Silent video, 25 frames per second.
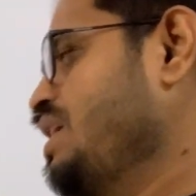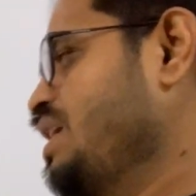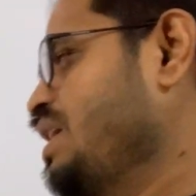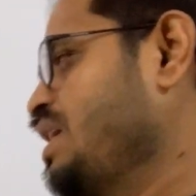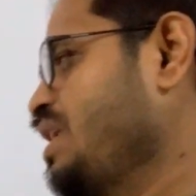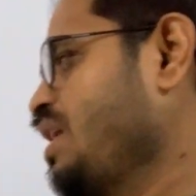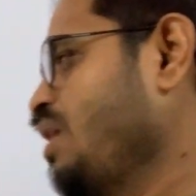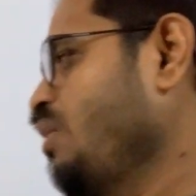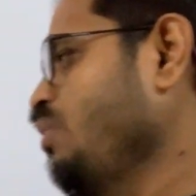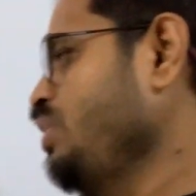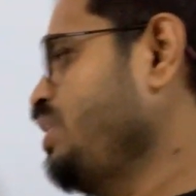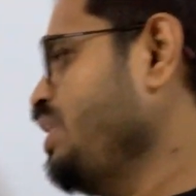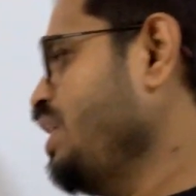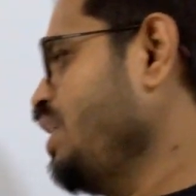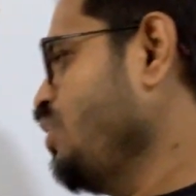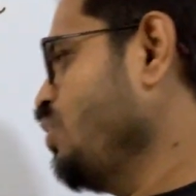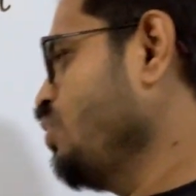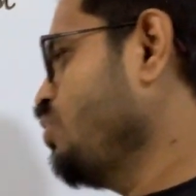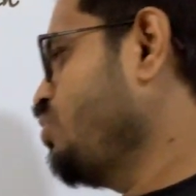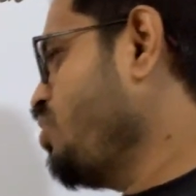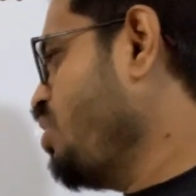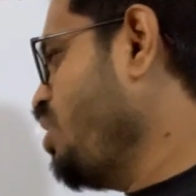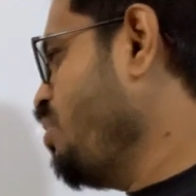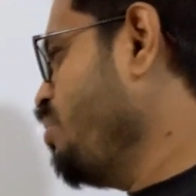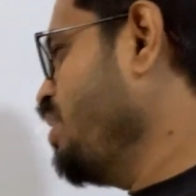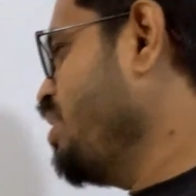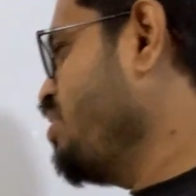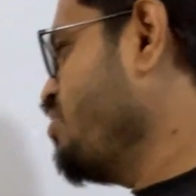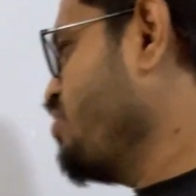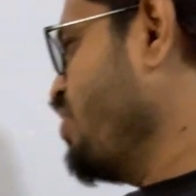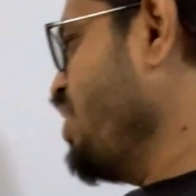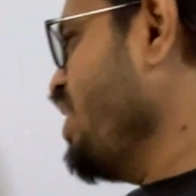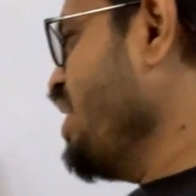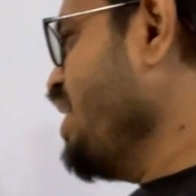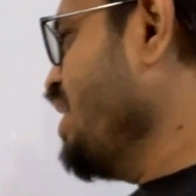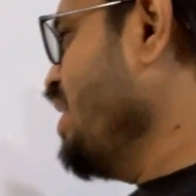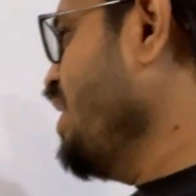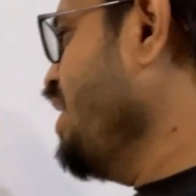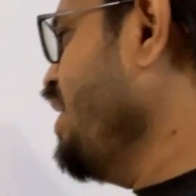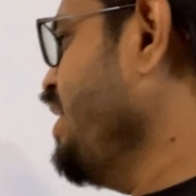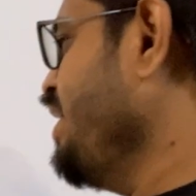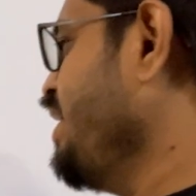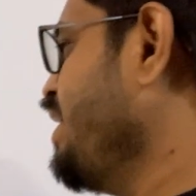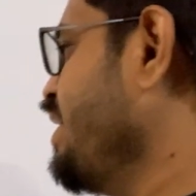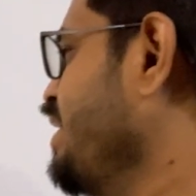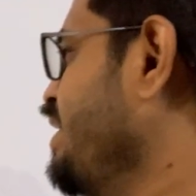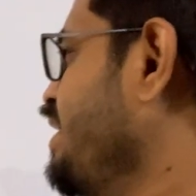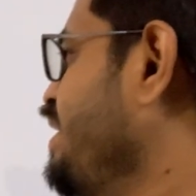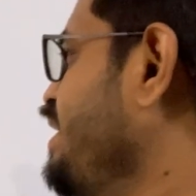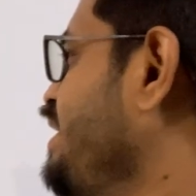round yellow 3 but wrinkled
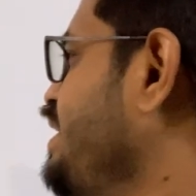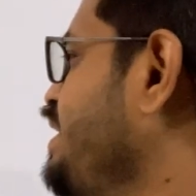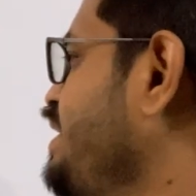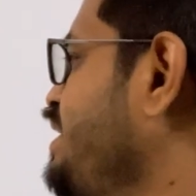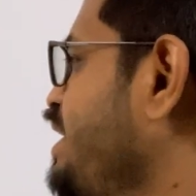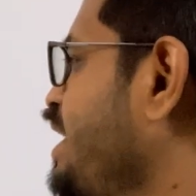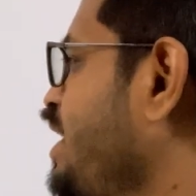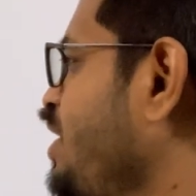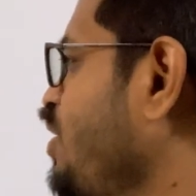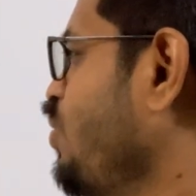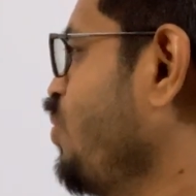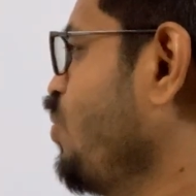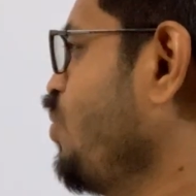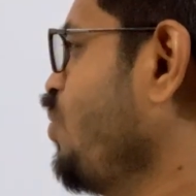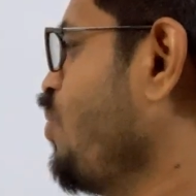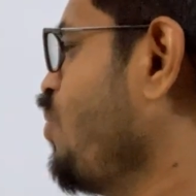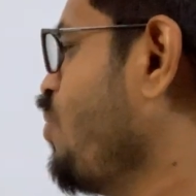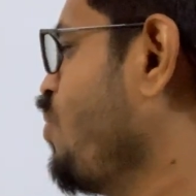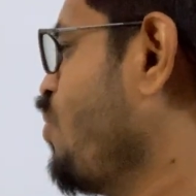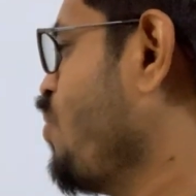yellow